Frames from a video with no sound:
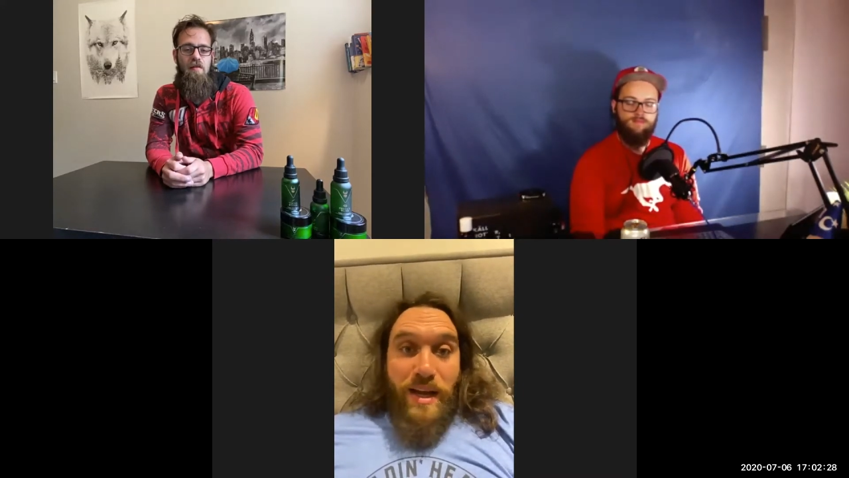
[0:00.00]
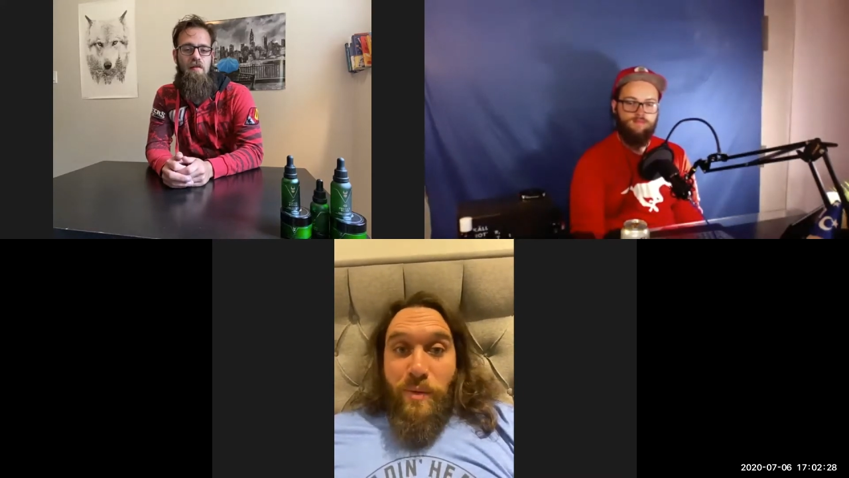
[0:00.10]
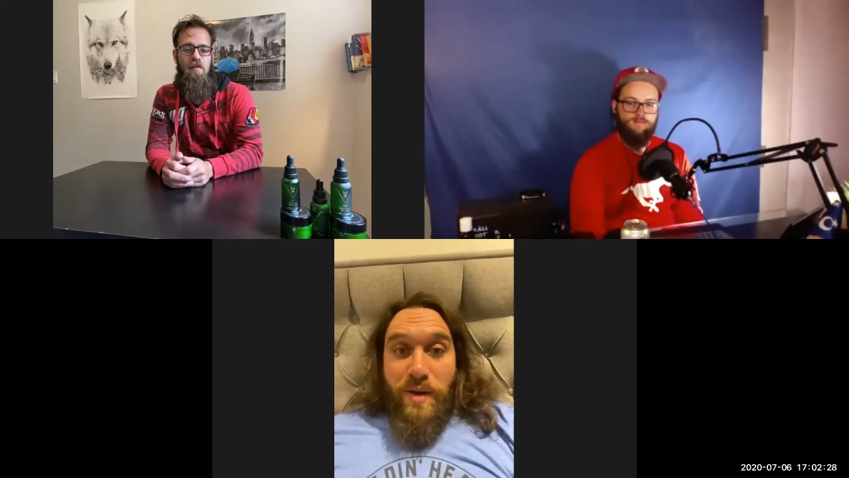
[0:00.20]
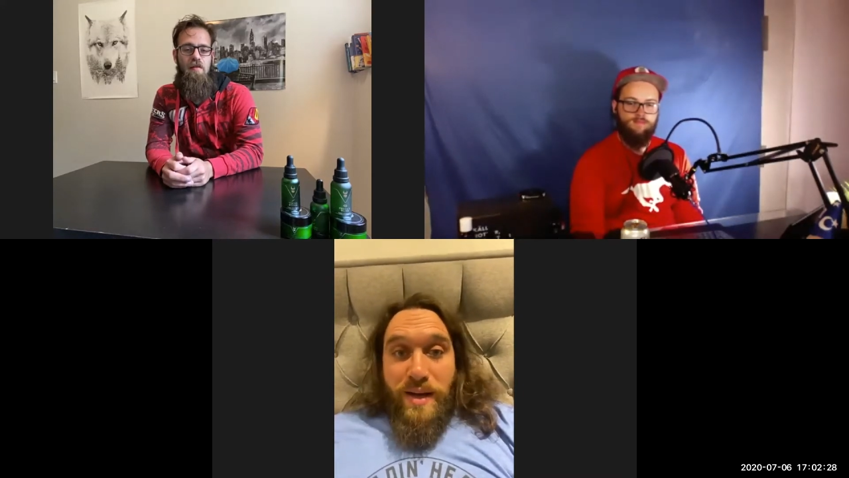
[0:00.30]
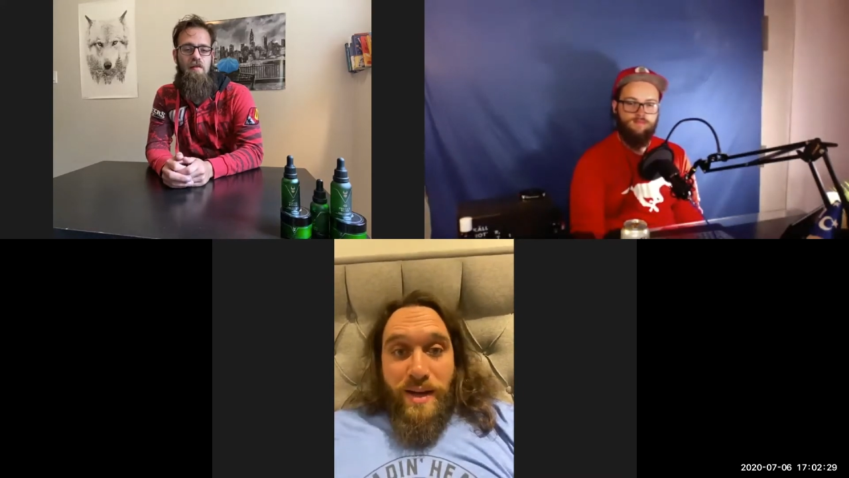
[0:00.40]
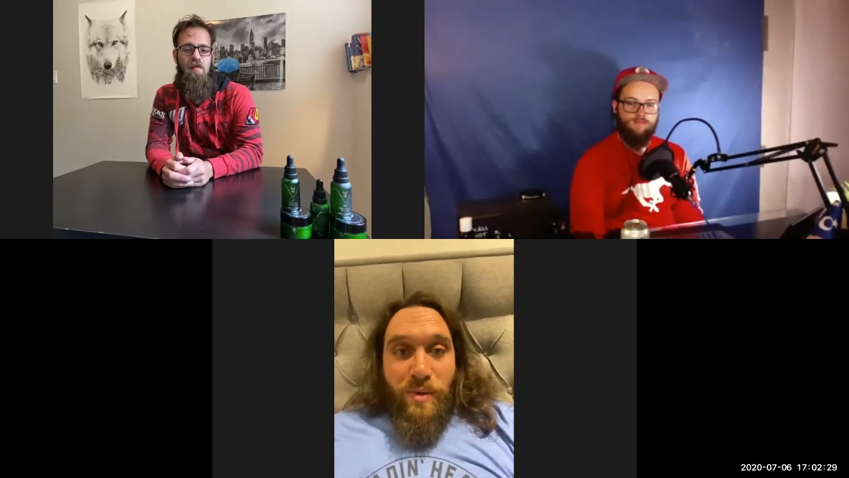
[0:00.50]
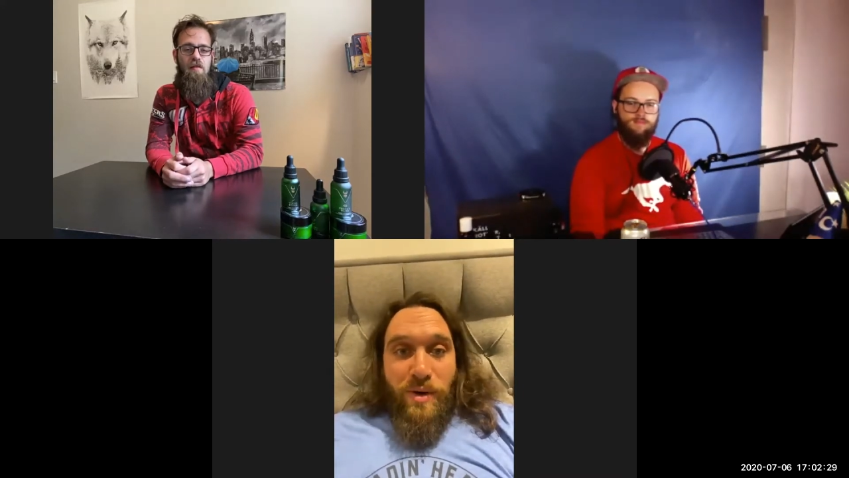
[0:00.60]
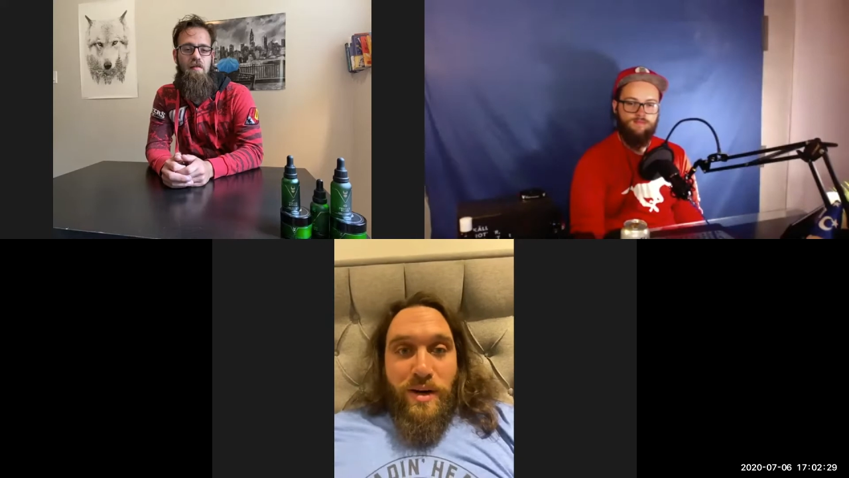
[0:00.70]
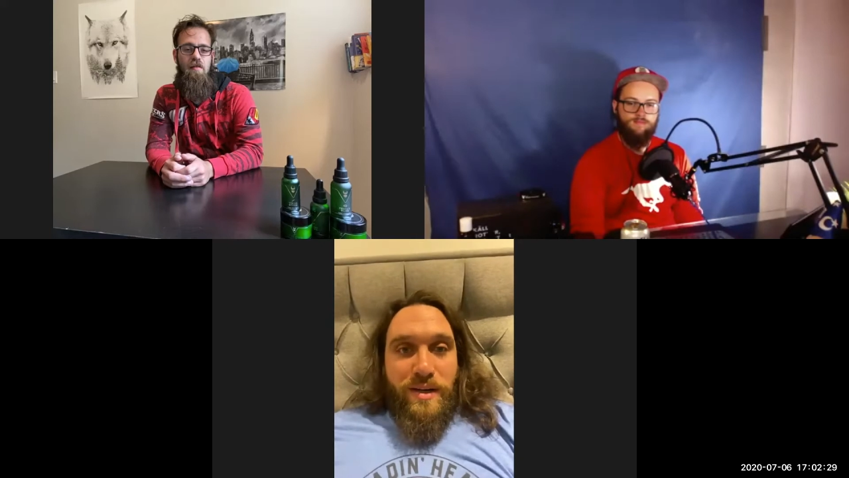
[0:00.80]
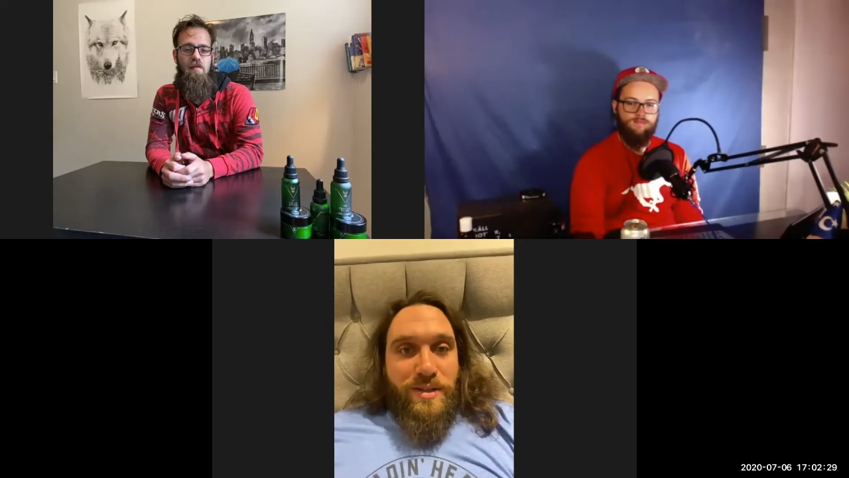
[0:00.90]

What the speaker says: I work.